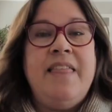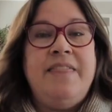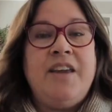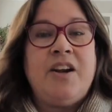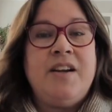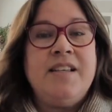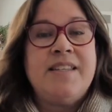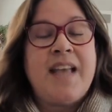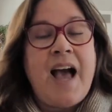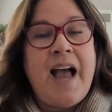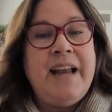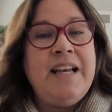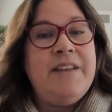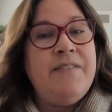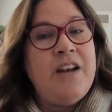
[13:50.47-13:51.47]
there is
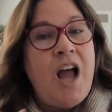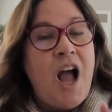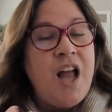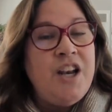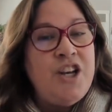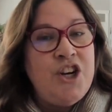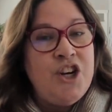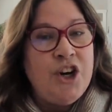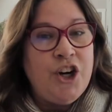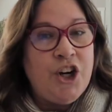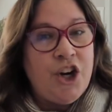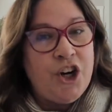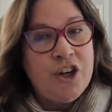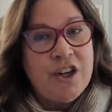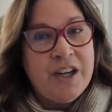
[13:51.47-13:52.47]
kind of an
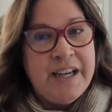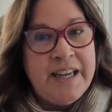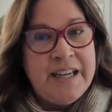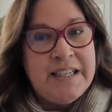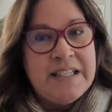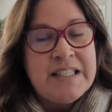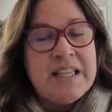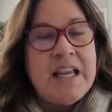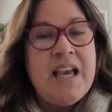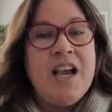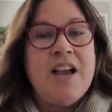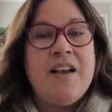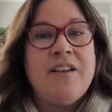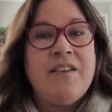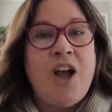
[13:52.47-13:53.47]
undercurrent
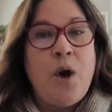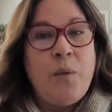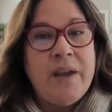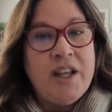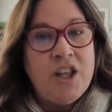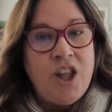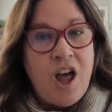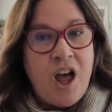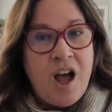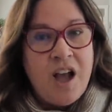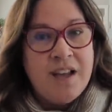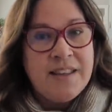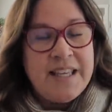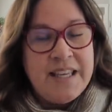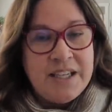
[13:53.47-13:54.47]
going
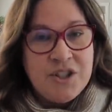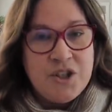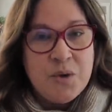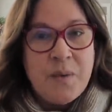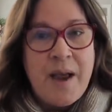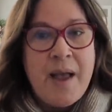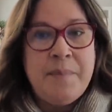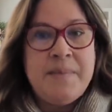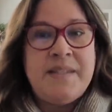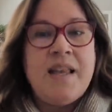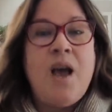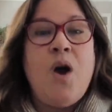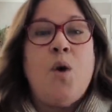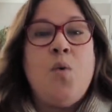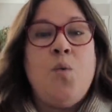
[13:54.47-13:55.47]
along the interwebs
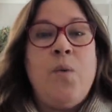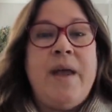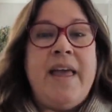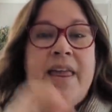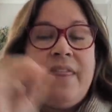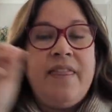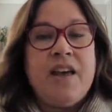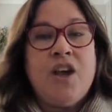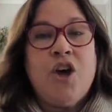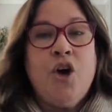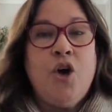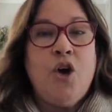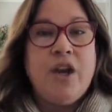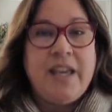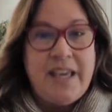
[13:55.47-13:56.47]
with
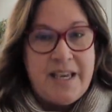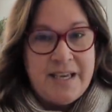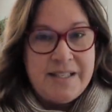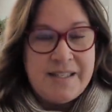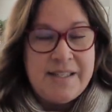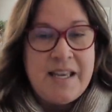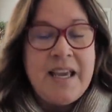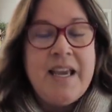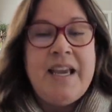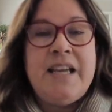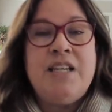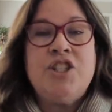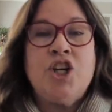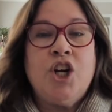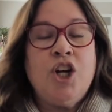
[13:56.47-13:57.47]
cookies
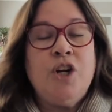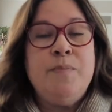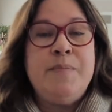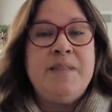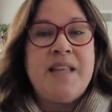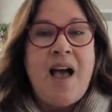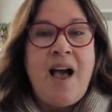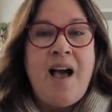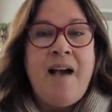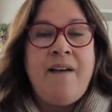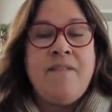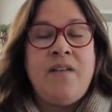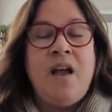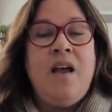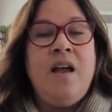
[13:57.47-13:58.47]
in terms
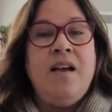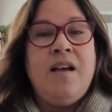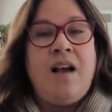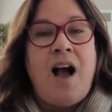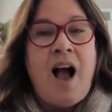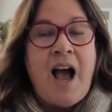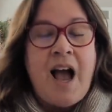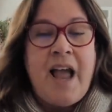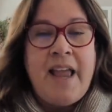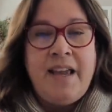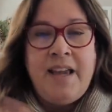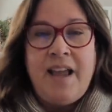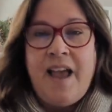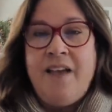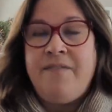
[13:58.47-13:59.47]
of
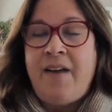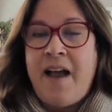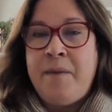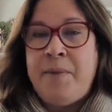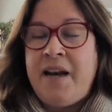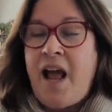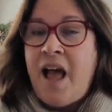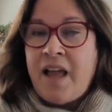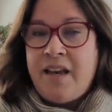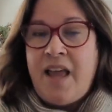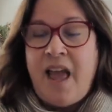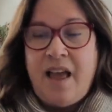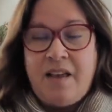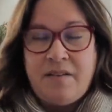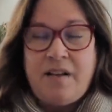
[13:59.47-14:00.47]
I, if I'm an un,
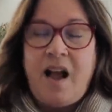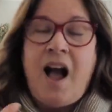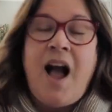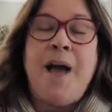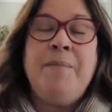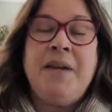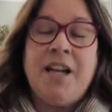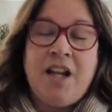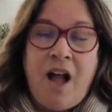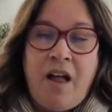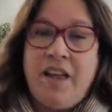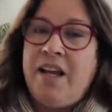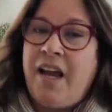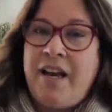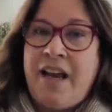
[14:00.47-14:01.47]
I'm going to
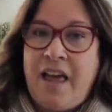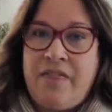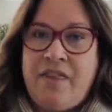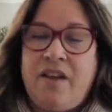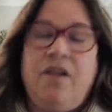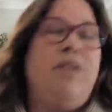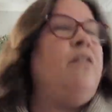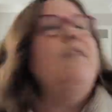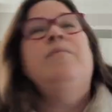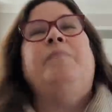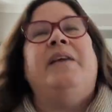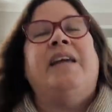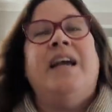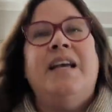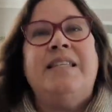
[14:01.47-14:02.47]
call it unethical
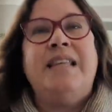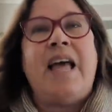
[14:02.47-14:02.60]
because